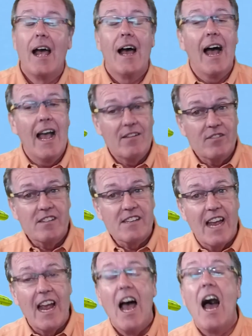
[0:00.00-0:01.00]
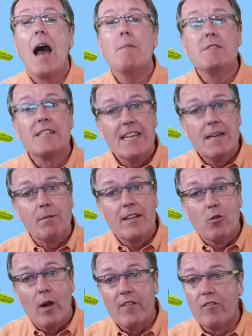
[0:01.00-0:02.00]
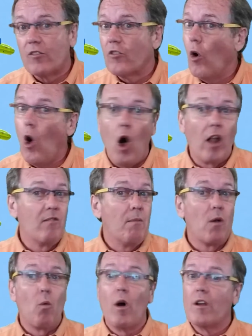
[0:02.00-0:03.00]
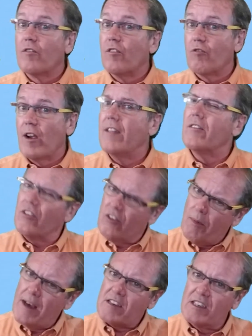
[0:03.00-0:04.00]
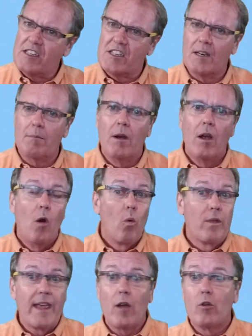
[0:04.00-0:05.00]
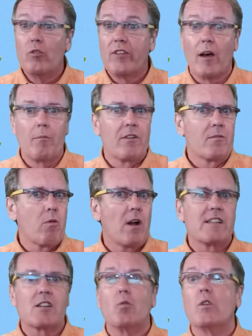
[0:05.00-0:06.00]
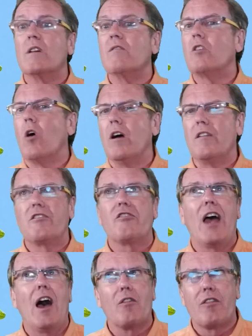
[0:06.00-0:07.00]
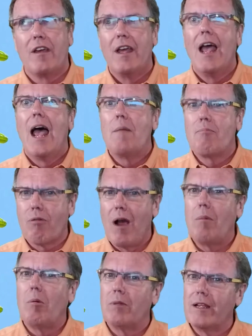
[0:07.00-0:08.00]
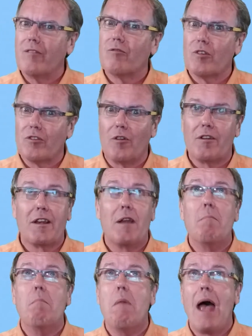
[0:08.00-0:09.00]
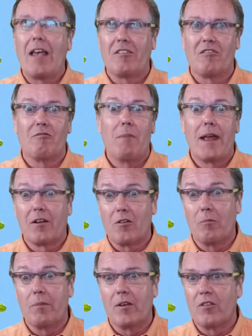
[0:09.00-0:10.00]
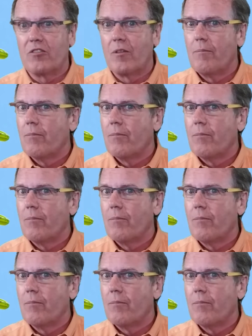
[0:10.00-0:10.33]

I have to say, I'm deeply grateful to all of my wonderful friends, especially Jim, without whose help this project would have gone south and probably have resulted in massive medical bills.